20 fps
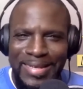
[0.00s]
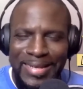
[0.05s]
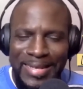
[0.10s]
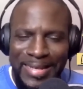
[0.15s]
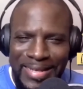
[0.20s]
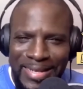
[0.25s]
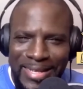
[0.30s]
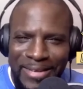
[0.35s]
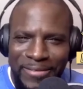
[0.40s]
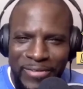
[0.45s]

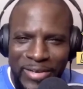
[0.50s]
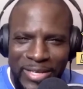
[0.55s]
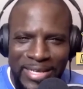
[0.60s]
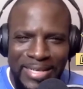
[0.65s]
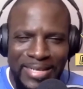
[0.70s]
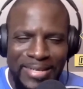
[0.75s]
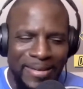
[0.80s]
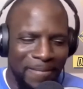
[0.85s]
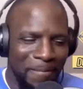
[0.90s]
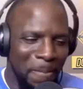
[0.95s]
Live in
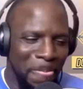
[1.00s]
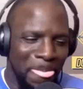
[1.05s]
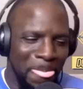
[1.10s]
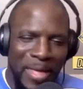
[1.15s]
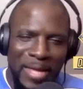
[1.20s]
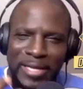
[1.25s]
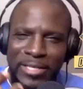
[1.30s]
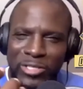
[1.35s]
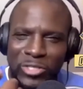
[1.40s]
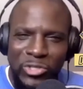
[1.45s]
it.
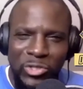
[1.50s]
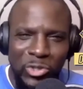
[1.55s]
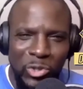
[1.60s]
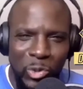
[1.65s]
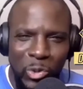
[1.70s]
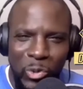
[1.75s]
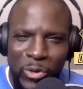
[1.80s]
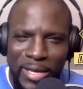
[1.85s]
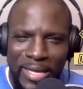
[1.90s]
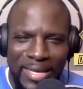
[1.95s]

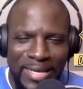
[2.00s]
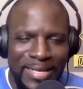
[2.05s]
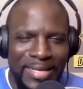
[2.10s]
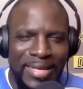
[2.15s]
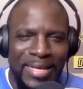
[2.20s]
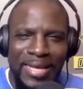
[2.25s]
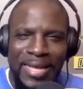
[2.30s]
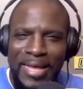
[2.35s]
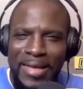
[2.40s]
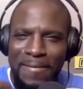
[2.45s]
Enjoy it,
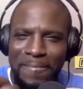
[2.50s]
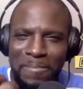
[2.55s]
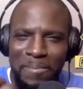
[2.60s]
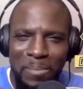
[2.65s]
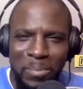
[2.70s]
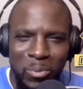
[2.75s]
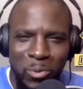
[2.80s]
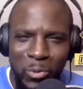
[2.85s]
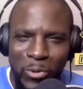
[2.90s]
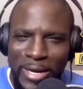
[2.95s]

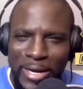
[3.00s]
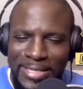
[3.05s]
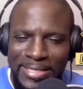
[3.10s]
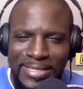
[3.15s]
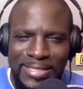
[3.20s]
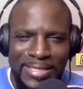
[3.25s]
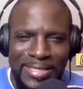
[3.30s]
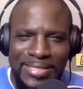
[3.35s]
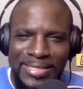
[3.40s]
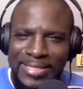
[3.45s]

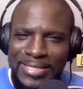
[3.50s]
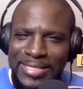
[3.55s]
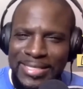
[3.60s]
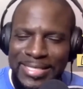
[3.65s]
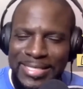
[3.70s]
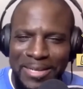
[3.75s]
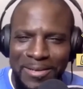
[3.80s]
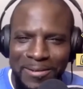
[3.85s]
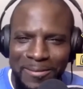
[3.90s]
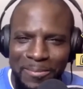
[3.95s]
embrace it,
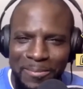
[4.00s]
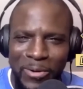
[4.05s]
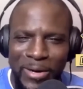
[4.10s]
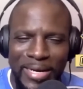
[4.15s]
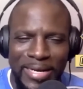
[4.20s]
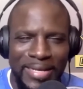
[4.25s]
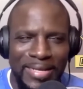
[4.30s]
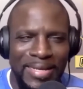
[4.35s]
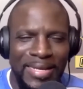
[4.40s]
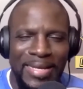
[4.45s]

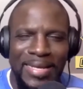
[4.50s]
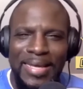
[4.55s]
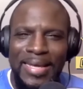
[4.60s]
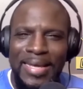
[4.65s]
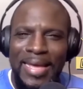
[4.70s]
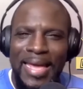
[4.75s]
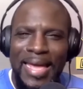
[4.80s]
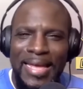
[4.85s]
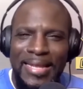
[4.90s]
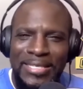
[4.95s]
celebrate it,
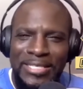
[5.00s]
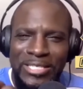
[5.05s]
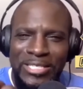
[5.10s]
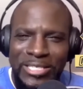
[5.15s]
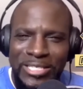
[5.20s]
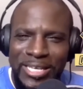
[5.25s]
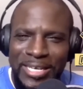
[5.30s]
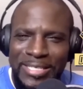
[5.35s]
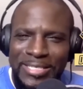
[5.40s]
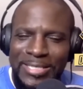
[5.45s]
and
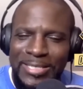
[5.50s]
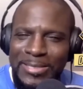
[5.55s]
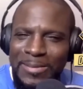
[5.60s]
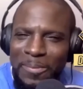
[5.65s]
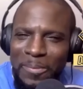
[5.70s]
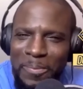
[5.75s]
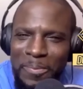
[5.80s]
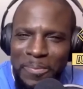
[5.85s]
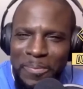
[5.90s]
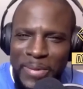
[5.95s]
just
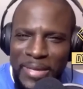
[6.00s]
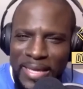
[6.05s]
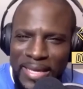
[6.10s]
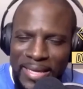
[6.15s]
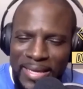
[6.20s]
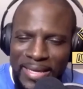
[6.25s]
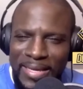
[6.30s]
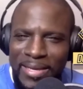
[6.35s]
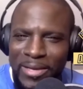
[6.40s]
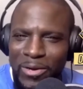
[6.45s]

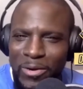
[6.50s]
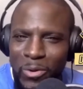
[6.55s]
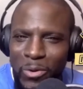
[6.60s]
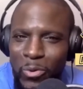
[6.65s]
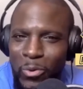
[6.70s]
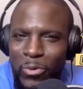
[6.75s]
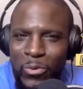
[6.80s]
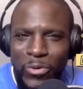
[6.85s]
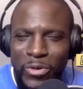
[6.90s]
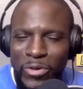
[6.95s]
be
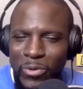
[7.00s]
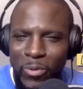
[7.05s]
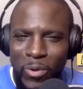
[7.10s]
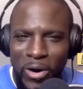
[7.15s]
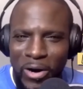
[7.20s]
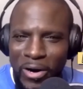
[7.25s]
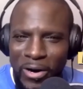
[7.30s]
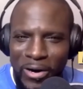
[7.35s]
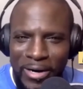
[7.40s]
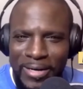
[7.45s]
who you
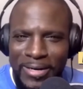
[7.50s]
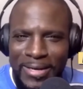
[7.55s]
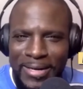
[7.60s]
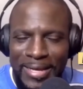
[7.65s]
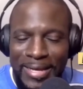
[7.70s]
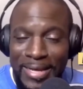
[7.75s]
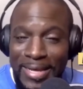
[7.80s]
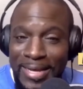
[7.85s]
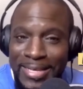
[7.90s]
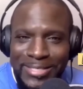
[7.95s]
are.
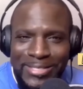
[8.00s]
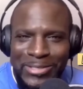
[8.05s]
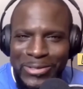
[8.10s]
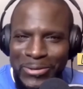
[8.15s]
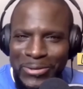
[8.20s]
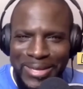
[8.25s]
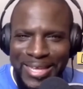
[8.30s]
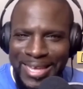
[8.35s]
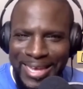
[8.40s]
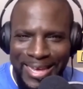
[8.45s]
It's
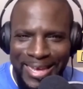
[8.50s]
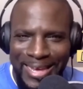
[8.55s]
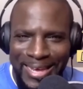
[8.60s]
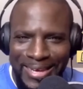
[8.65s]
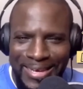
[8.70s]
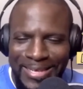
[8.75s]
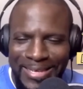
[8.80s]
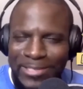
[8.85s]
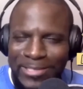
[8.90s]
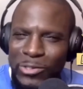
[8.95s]

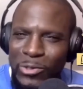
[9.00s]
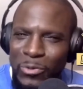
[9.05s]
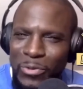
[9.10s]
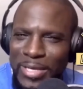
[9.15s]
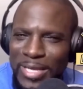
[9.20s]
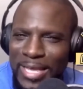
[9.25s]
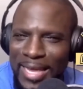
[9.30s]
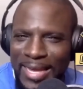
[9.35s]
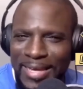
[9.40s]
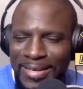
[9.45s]
okay. It's
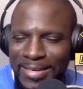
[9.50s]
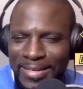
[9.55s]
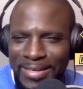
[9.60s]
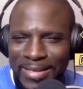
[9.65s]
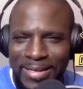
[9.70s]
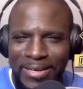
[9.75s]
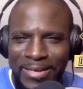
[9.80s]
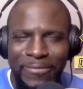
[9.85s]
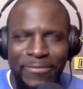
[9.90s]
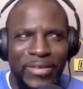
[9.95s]
okay to
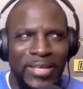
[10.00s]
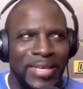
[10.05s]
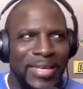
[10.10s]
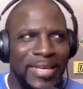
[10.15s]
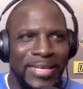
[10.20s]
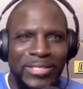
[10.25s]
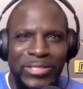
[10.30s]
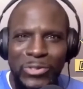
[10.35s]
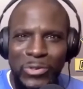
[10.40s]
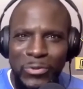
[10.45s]
love.
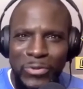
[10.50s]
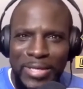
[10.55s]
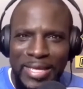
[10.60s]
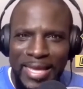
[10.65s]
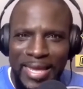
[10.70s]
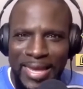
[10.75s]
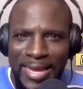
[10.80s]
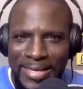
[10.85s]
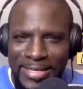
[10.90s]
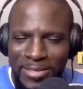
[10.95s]
It's
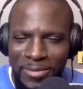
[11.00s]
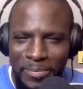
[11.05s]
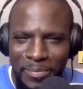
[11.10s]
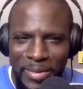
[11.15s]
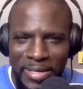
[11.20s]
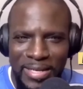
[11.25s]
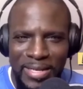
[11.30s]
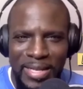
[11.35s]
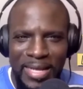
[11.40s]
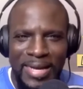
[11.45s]
okay to
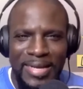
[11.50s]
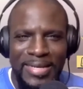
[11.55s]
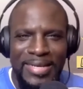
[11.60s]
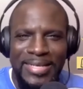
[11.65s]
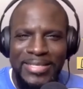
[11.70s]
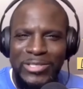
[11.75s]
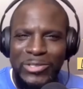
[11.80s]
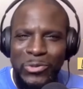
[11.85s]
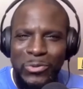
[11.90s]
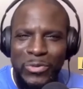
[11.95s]
be light.
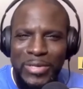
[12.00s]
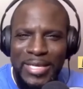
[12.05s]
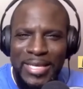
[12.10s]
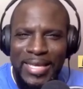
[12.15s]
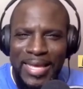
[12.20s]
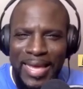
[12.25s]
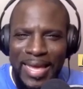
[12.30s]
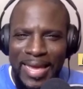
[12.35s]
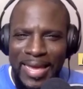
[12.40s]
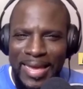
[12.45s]
It's
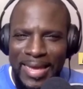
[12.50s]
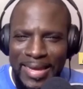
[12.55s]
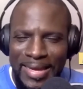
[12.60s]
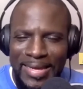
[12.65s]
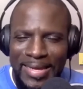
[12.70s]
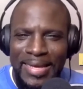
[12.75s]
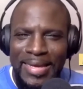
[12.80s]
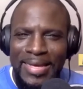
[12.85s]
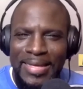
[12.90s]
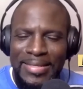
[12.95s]
okay
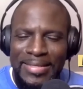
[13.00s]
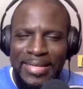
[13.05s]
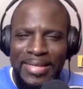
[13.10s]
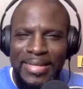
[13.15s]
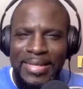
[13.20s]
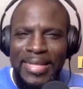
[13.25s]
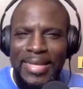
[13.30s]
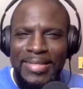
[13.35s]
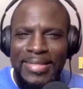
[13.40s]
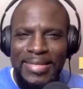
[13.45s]
to
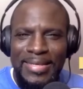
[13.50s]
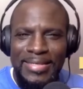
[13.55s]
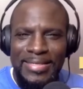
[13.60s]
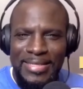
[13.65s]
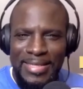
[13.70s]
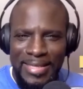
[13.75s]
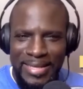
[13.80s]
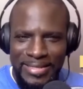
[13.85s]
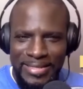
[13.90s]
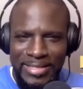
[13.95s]
let these
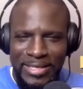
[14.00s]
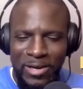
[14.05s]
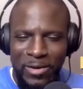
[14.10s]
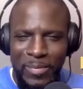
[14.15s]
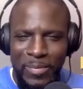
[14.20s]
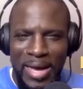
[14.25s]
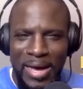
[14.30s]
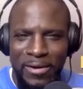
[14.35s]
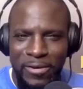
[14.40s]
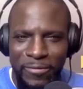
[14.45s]
things
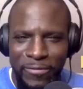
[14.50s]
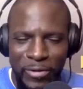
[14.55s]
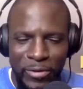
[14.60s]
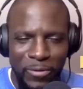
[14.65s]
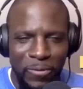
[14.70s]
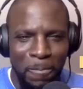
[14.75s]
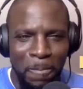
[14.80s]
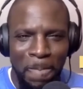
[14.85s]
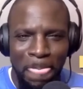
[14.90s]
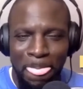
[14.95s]
come out of you.